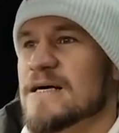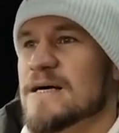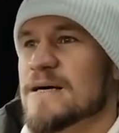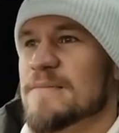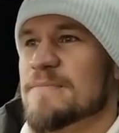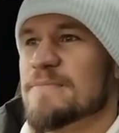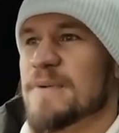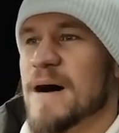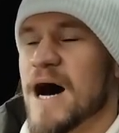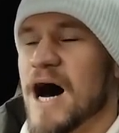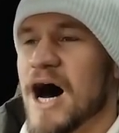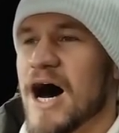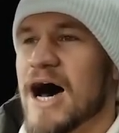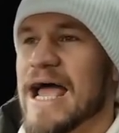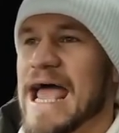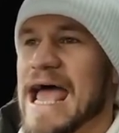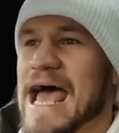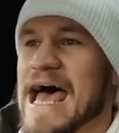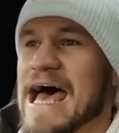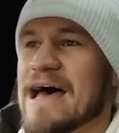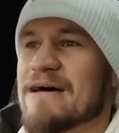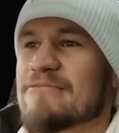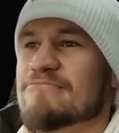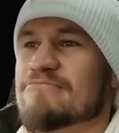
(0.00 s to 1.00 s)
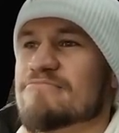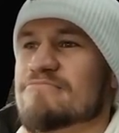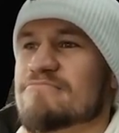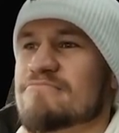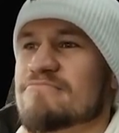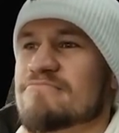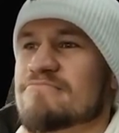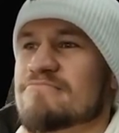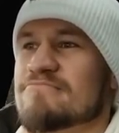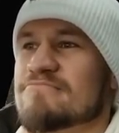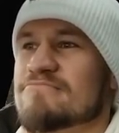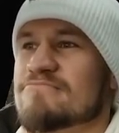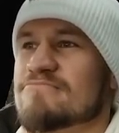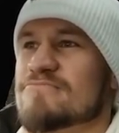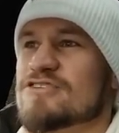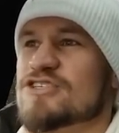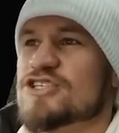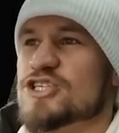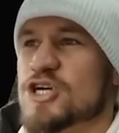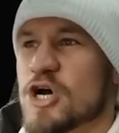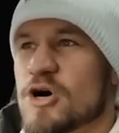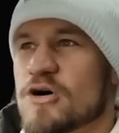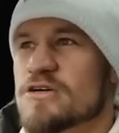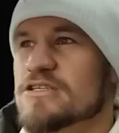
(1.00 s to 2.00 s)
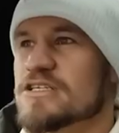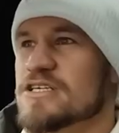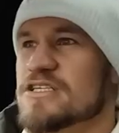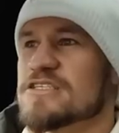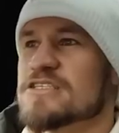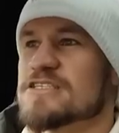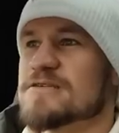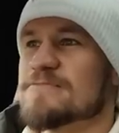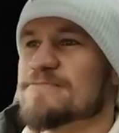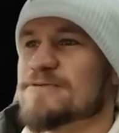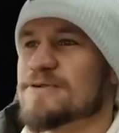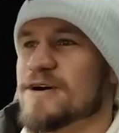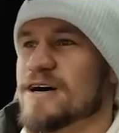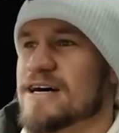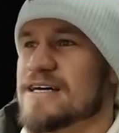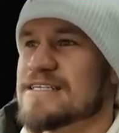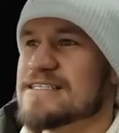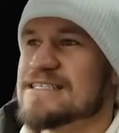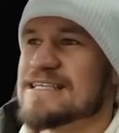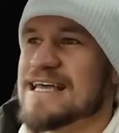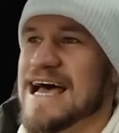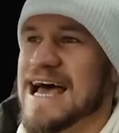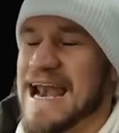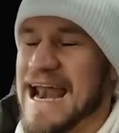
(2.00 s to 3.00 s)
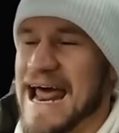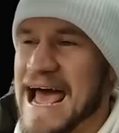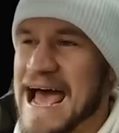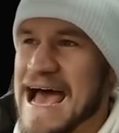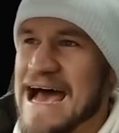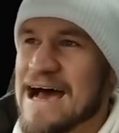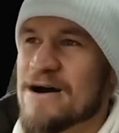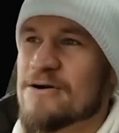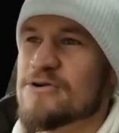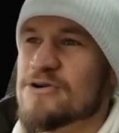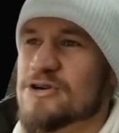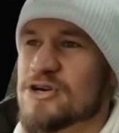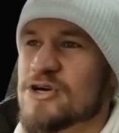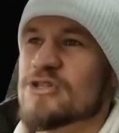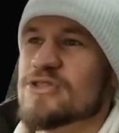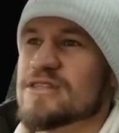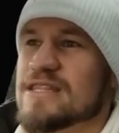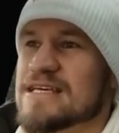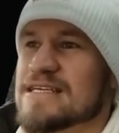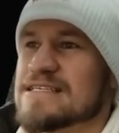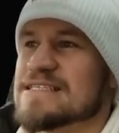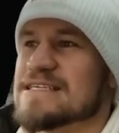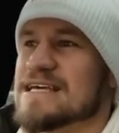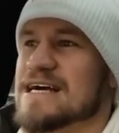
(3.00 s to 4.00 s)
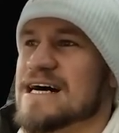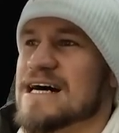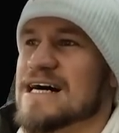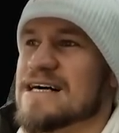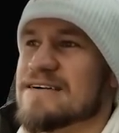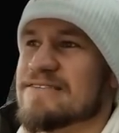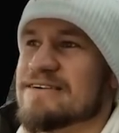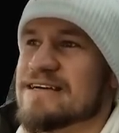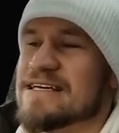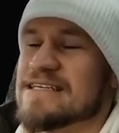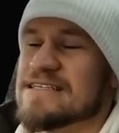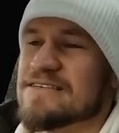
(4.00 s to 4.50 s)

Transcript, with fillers: but I am shocked and surprised at how good this car is.